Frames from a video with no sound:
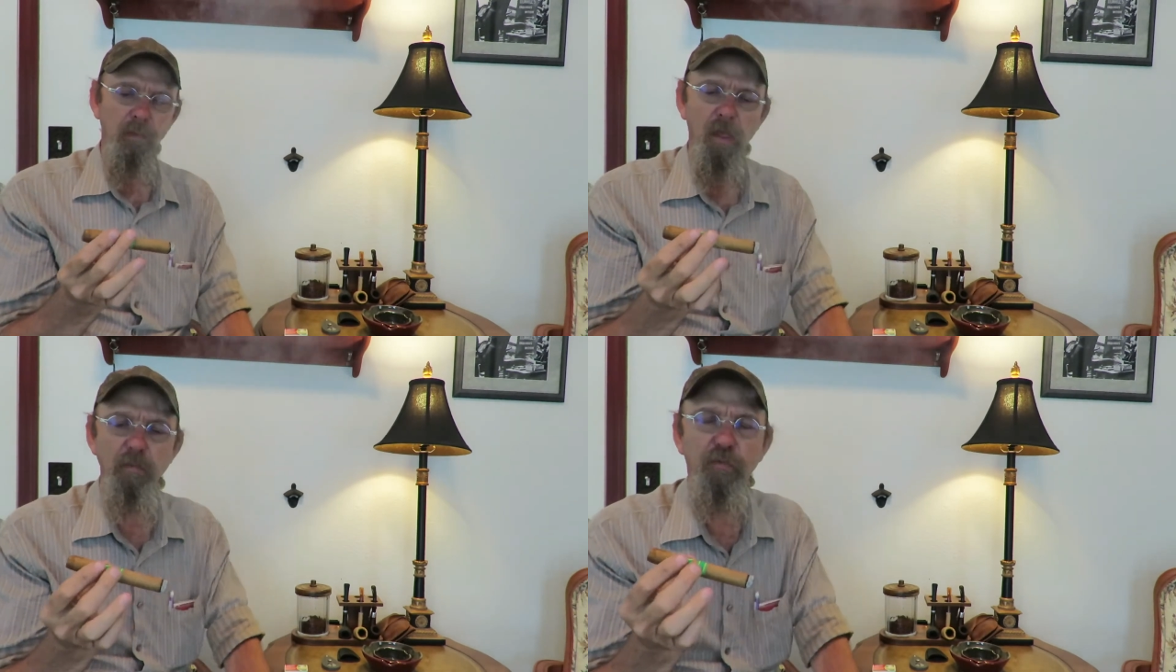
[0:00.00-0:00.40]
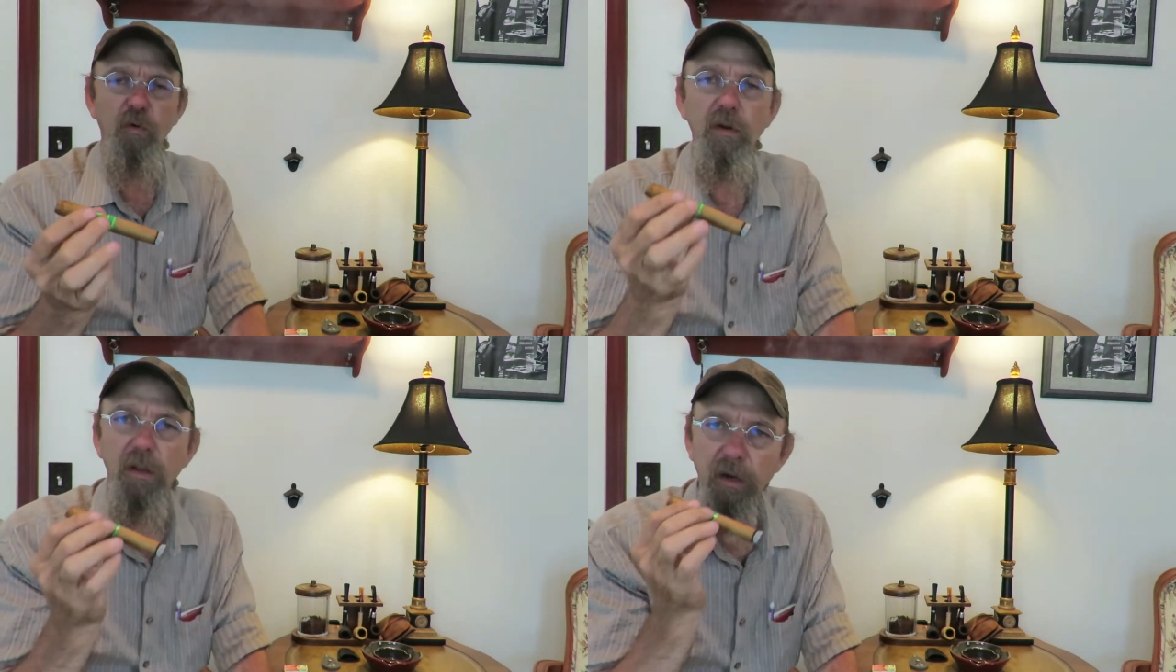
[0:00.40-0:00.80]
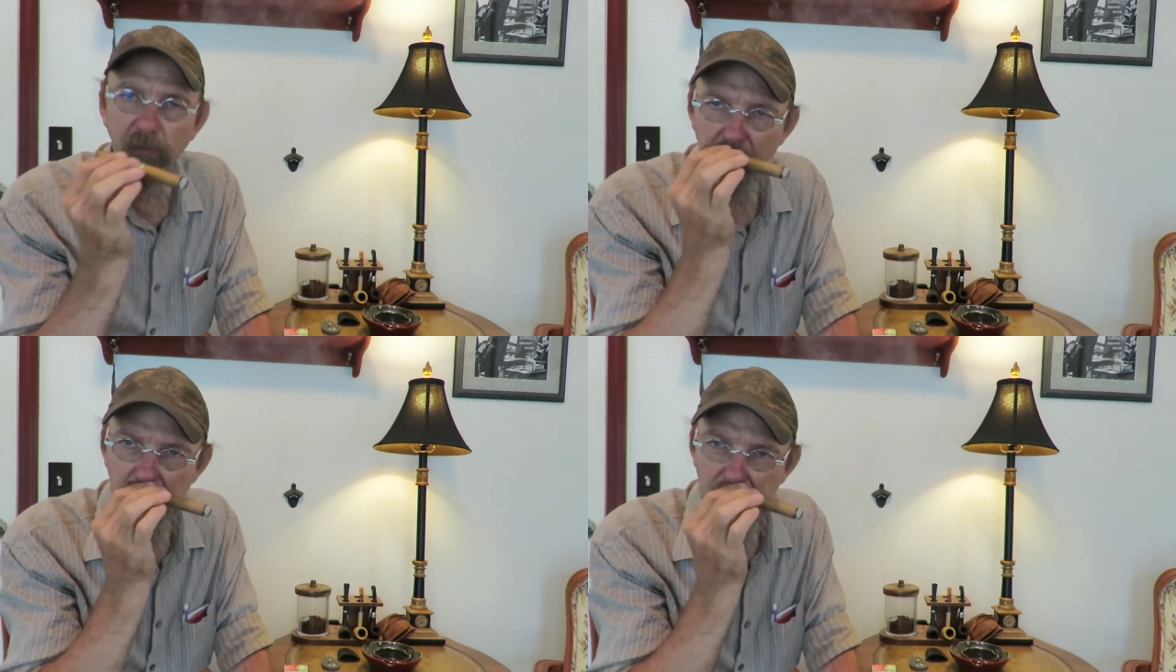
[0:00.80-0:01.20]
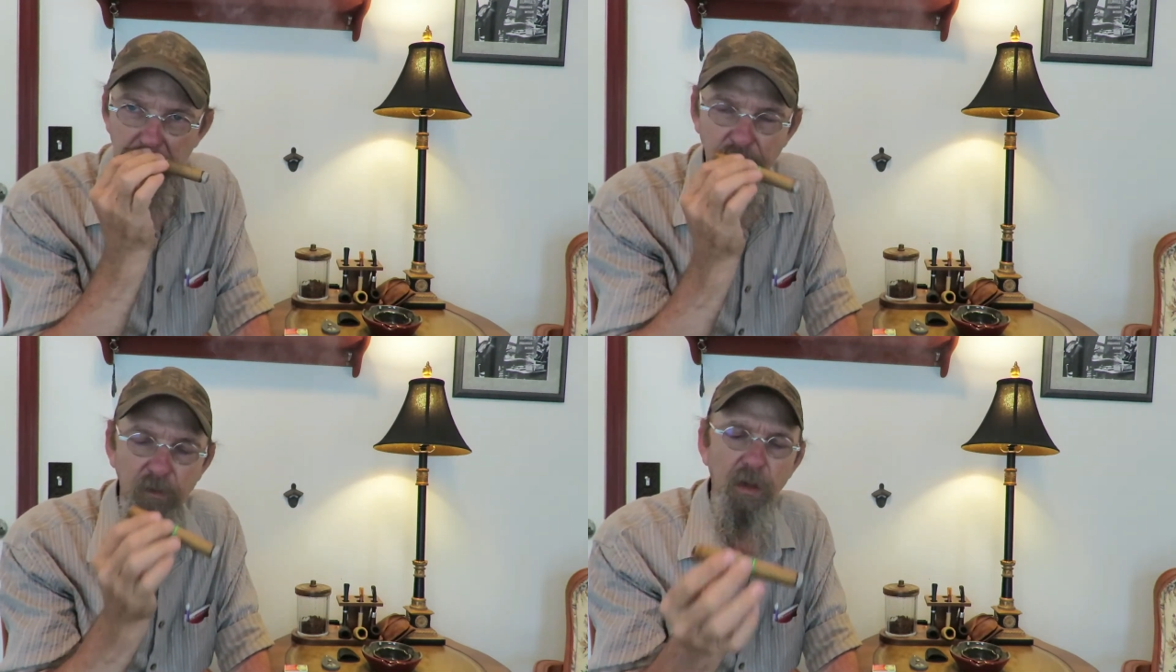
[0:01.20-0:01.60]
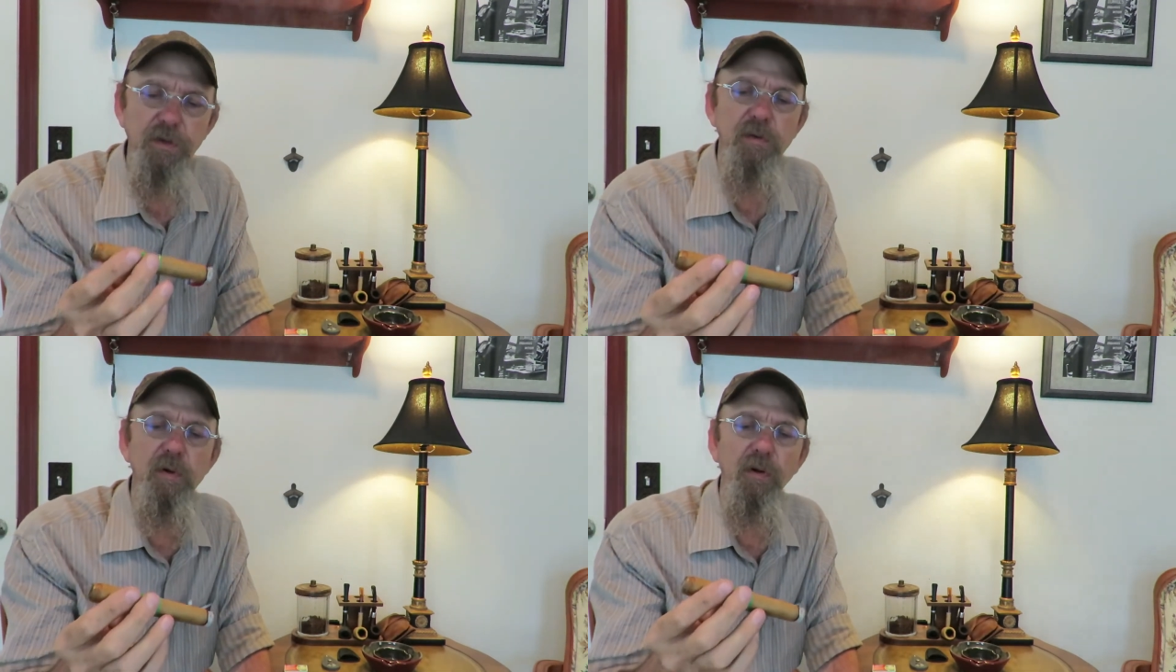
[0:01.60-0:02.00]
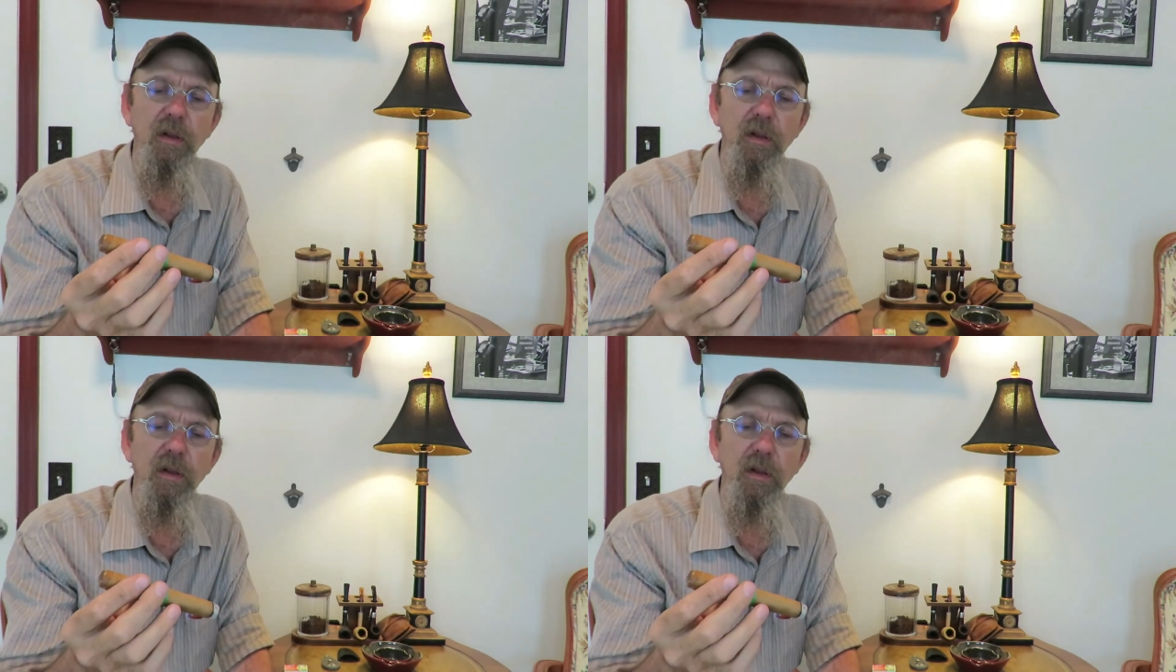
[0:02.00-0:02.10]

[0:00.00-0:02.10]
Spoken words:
Before I lit it, I kind of smelled it.